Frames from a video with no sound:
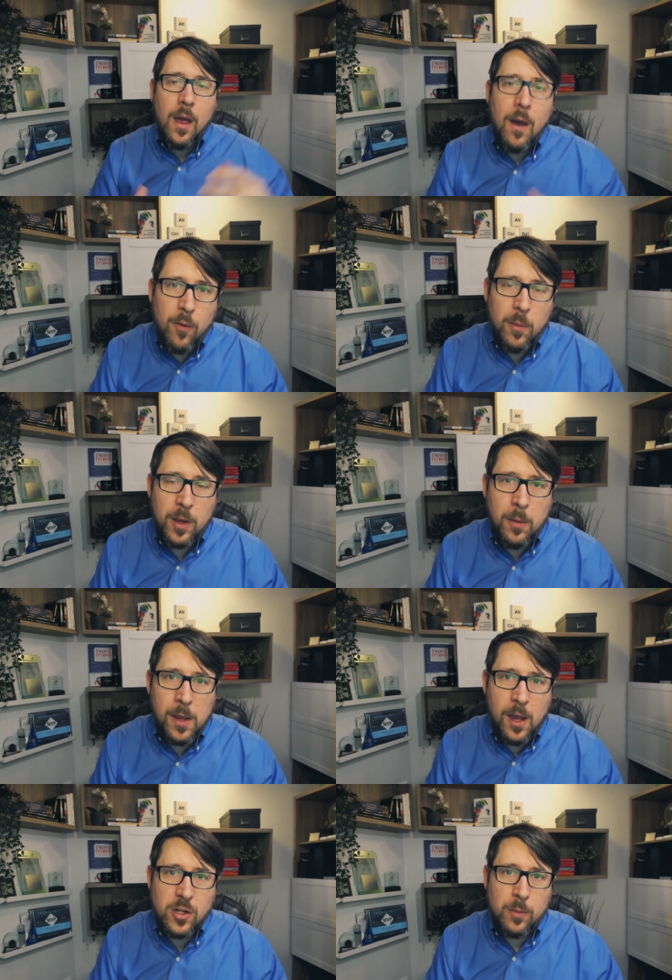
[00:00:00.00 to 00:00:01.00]
from a
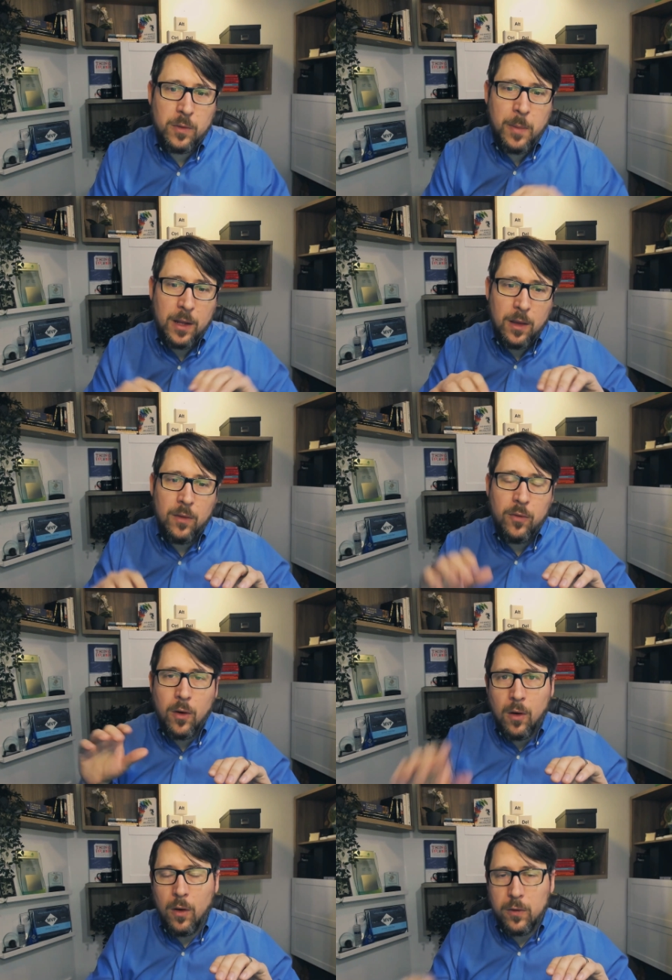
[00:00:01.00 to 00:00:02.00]
communication perspective
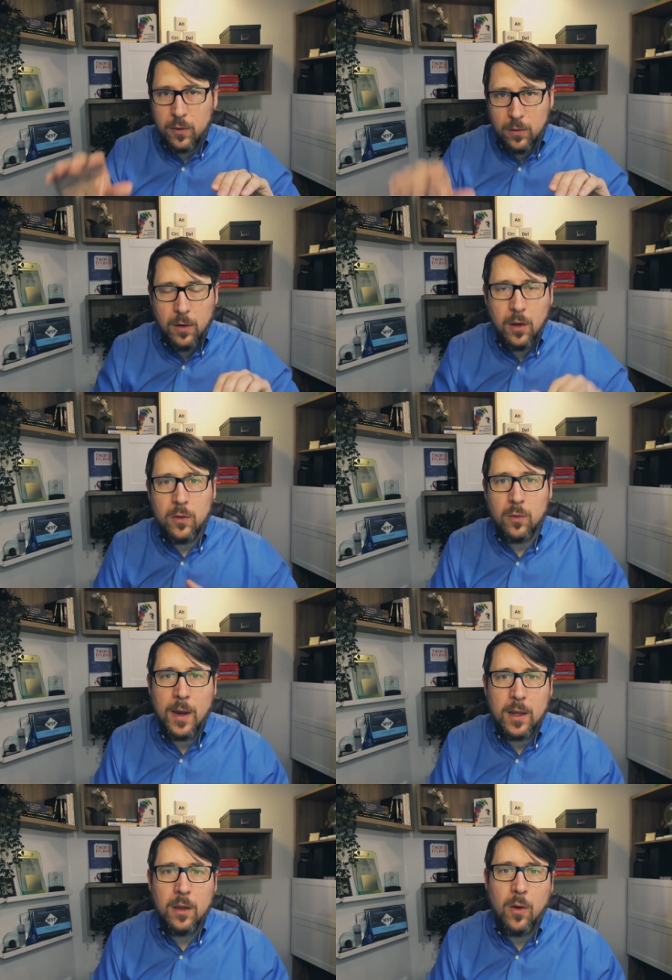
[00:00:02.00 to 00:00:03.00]
are also, you know,
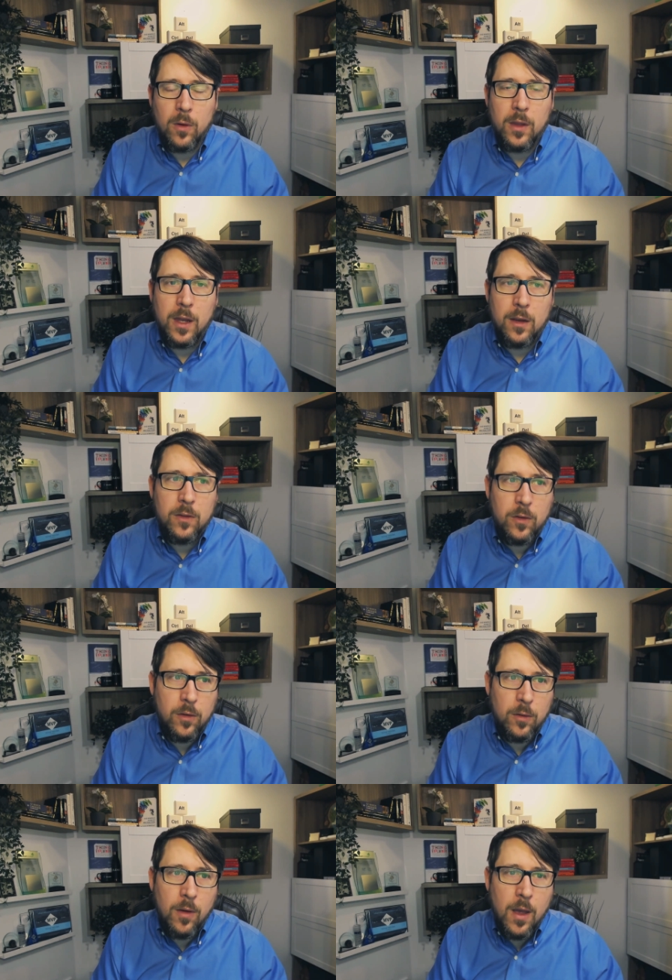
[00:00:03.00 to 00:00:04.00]
directly correlated
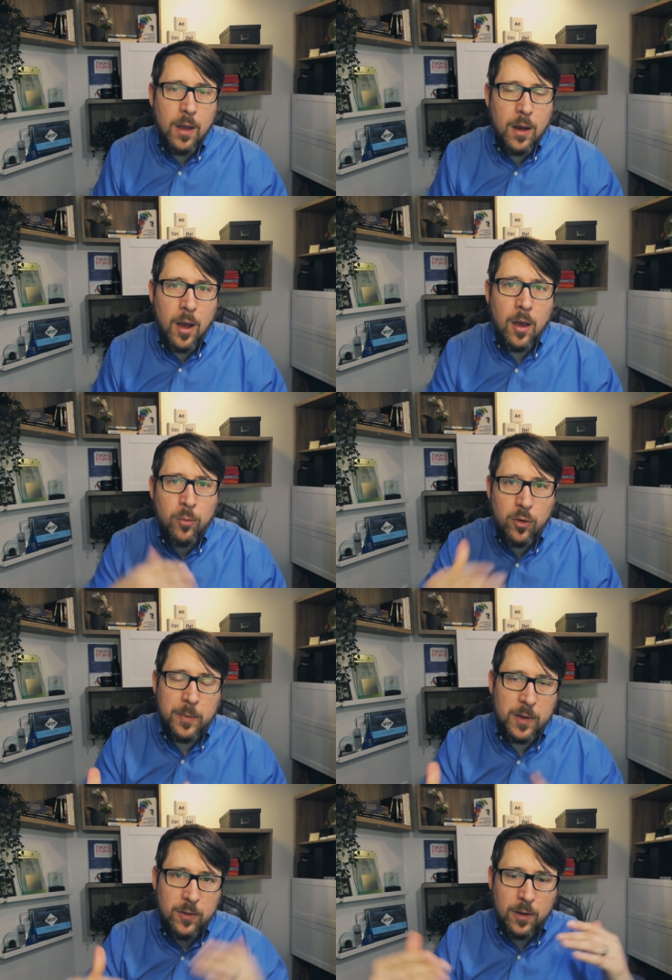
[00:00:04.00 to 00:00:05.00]
to uh,
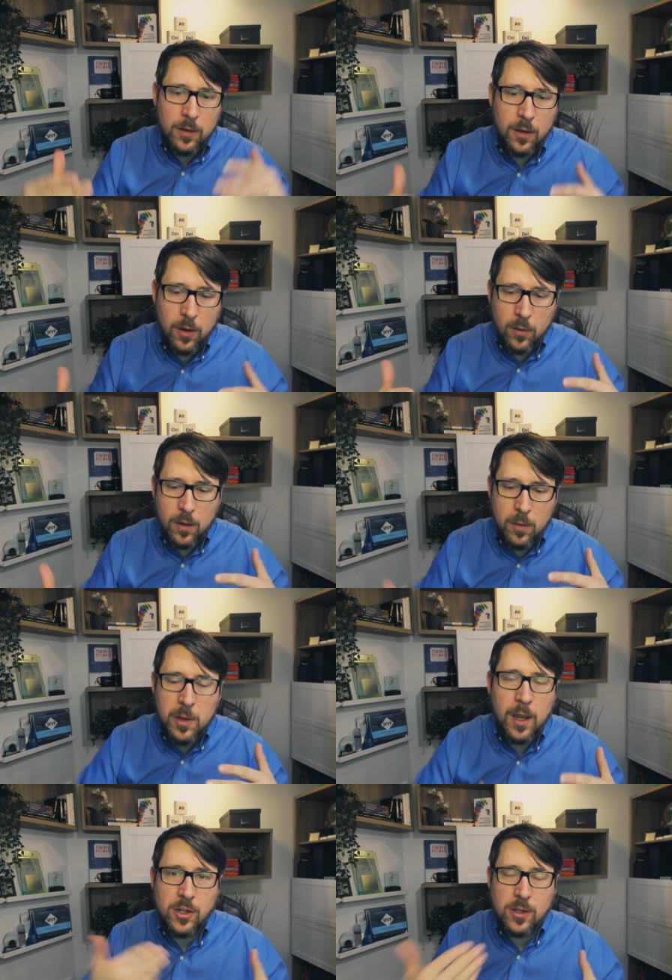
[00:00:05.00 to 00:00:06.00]
improvements in, you know,
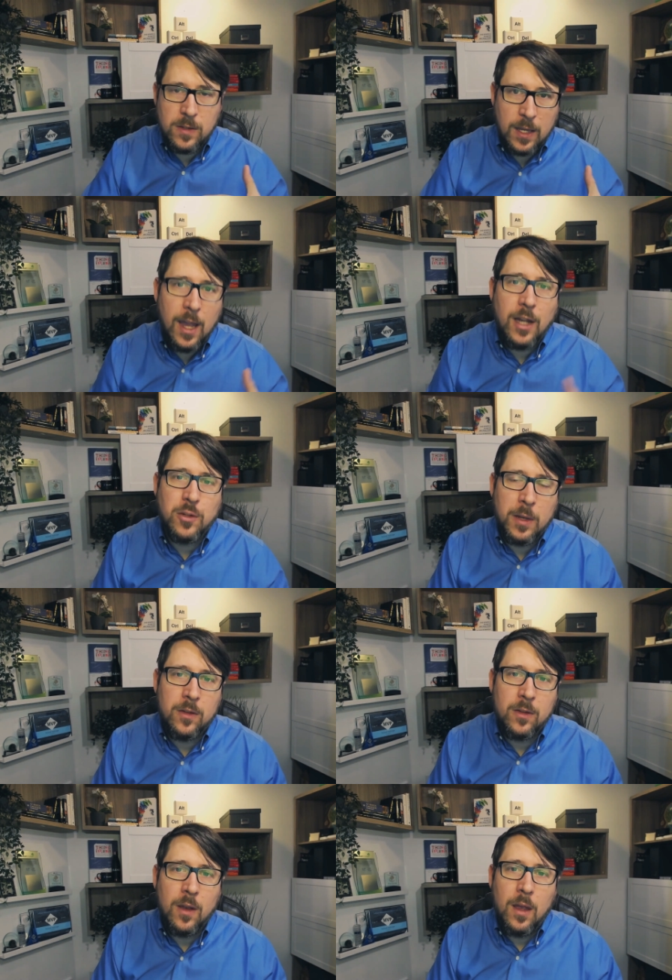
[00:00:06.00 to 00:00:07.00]
communications
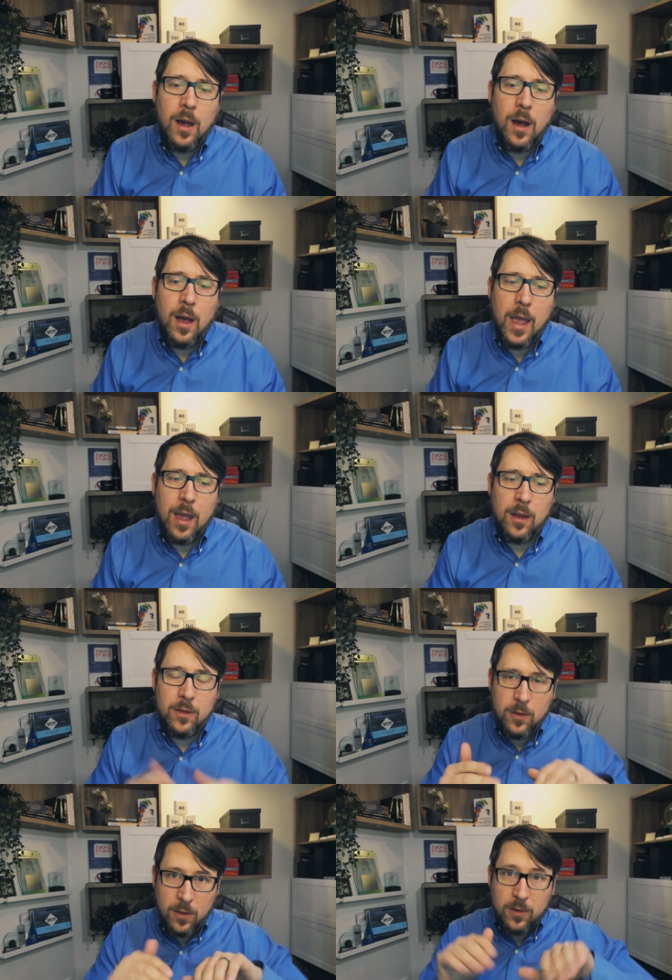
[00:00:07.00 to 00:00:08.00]
engagement uh,
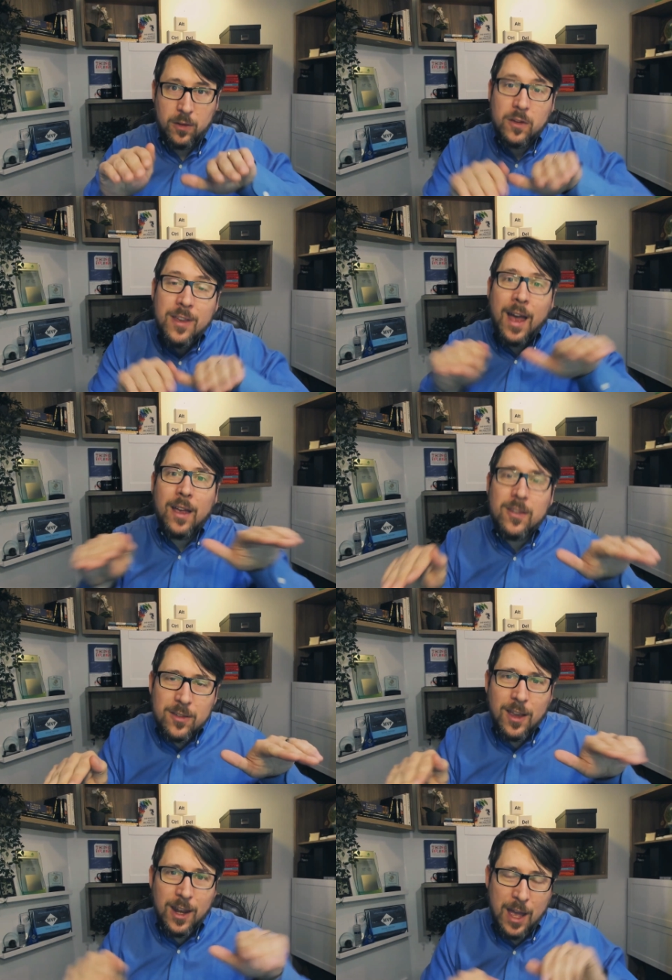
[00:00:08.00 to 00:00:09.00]
and the
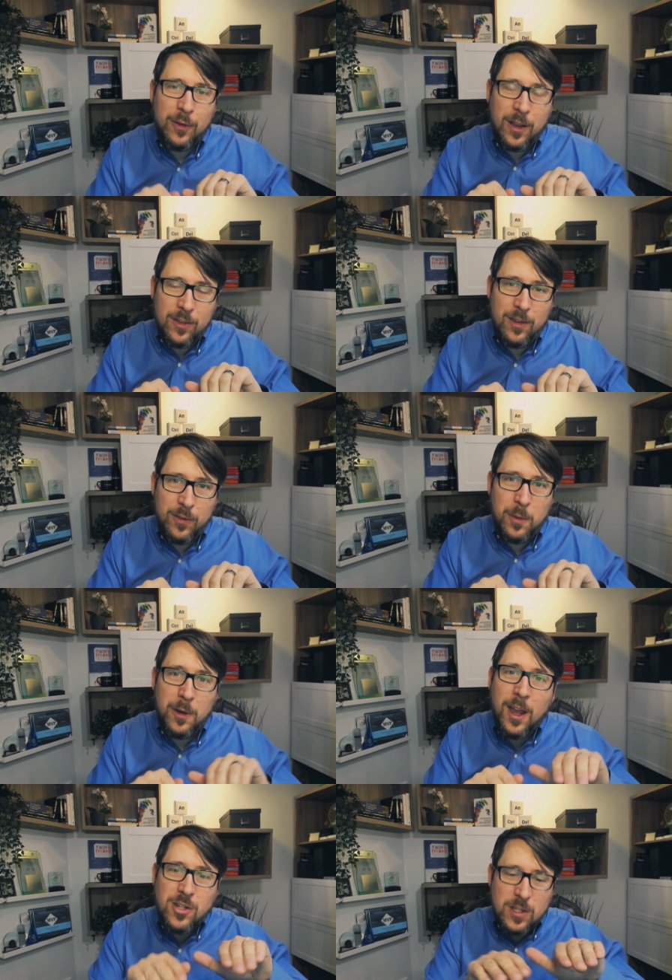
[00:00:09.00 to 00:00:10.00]
success and efficacy of
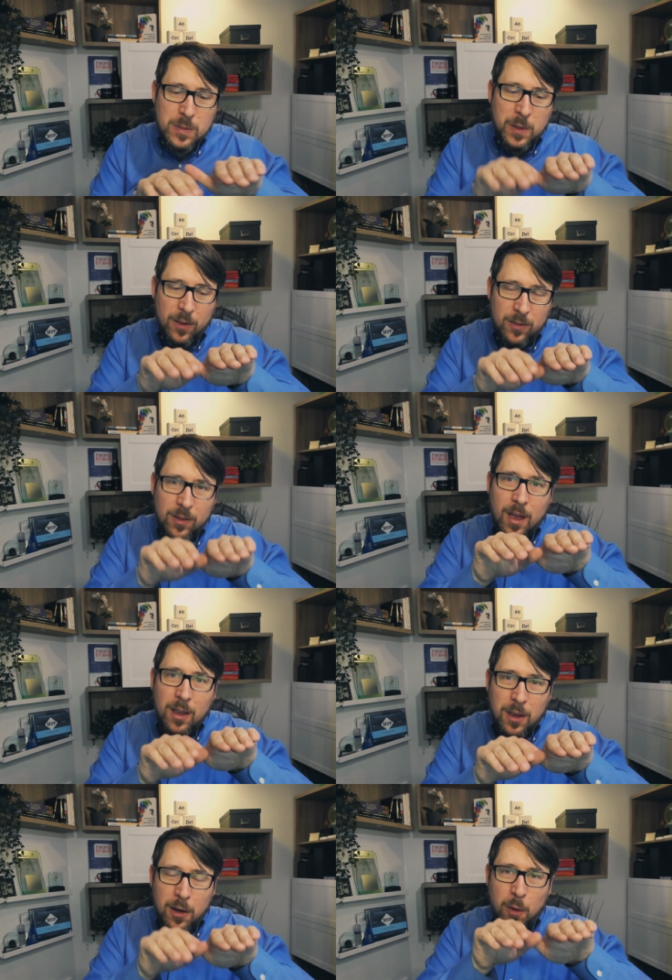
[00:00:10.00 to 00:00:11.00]
communications because
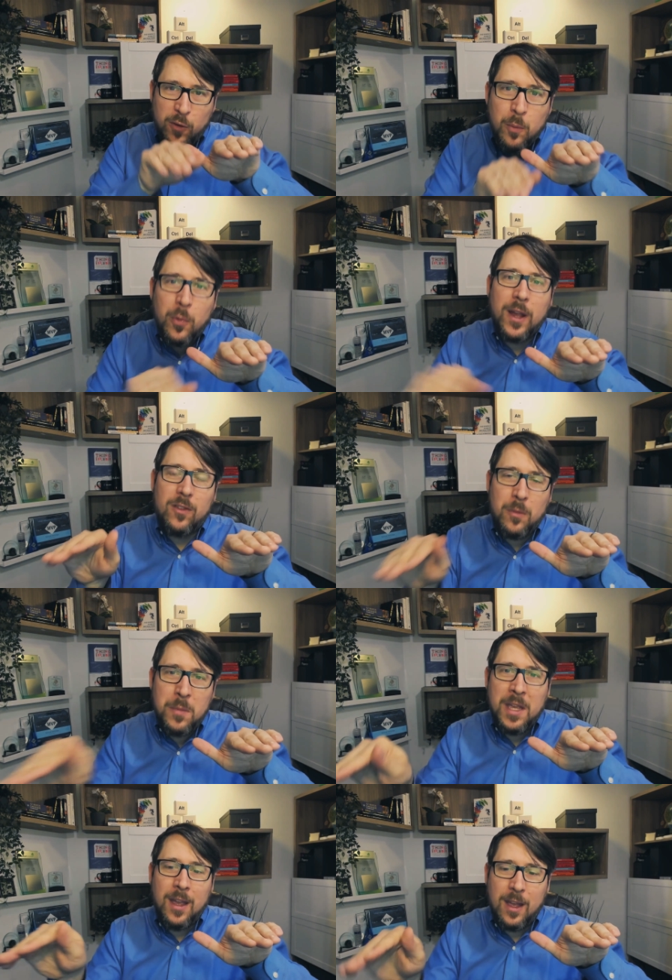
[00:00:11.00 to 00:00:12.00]
you know if you bring it to
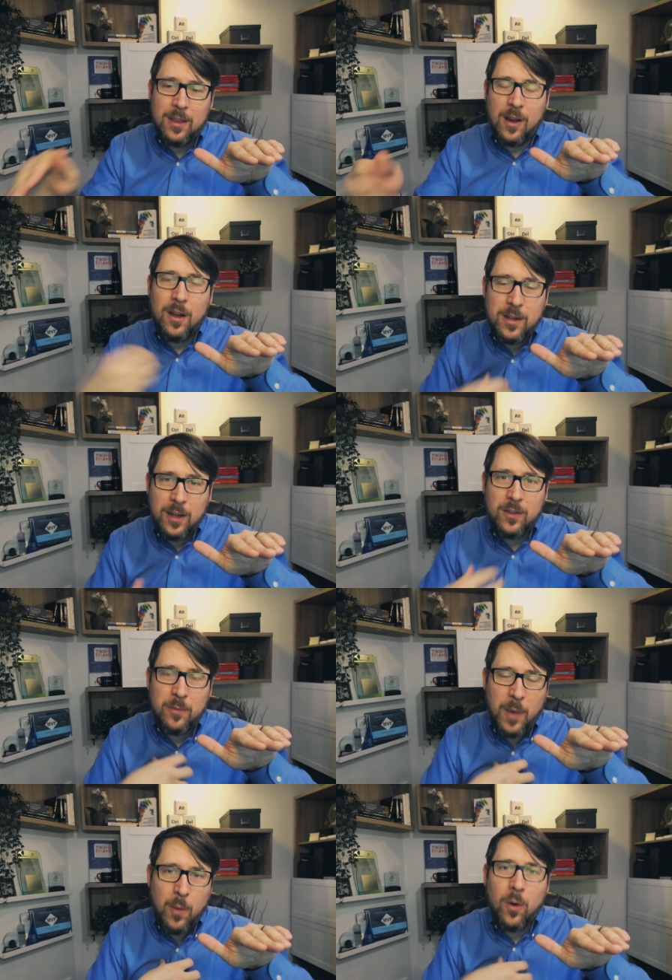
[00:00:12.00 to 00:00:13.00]
me in the context of
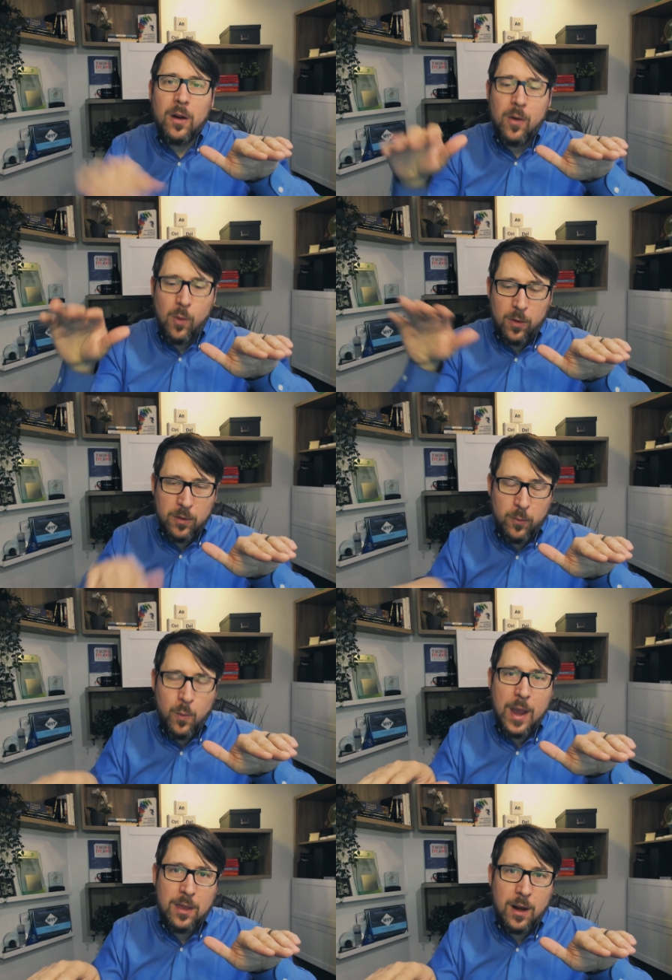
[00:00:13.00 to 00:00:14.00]
my work or in the
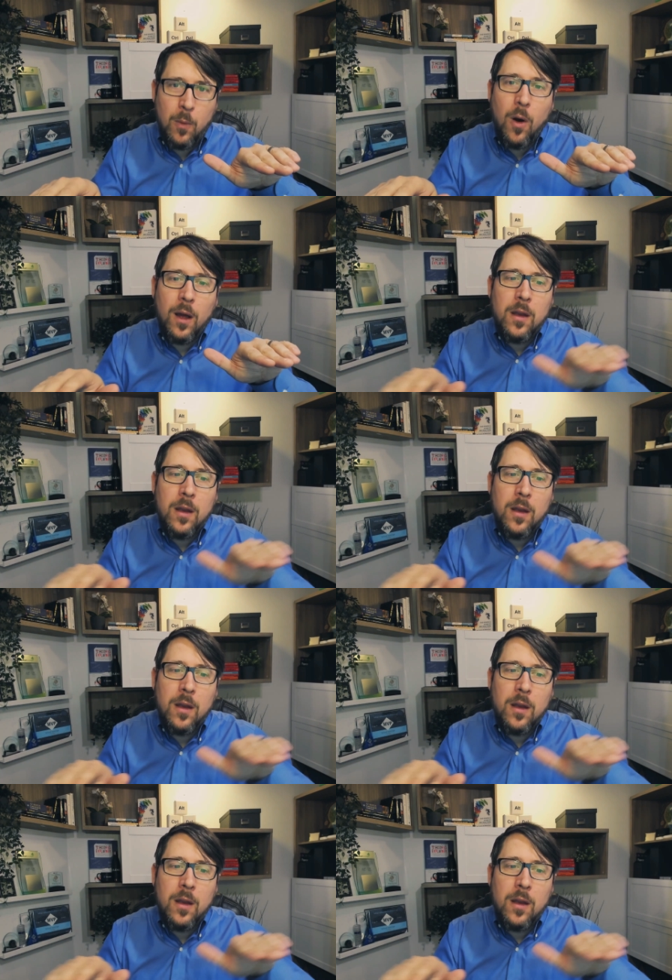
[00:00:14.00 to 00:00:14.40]
way that i want